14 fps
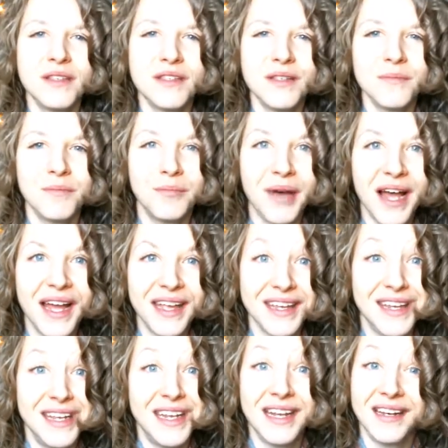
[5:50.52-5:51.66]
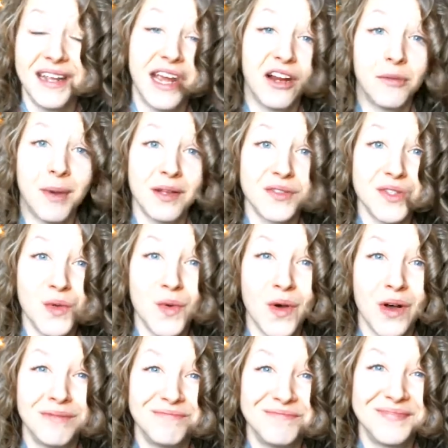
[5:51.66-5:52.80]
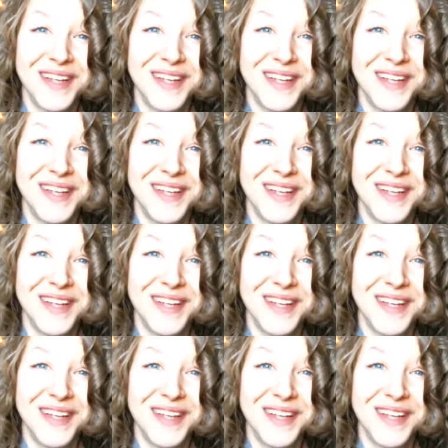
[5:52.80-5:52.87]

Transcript: But he didn't care about school.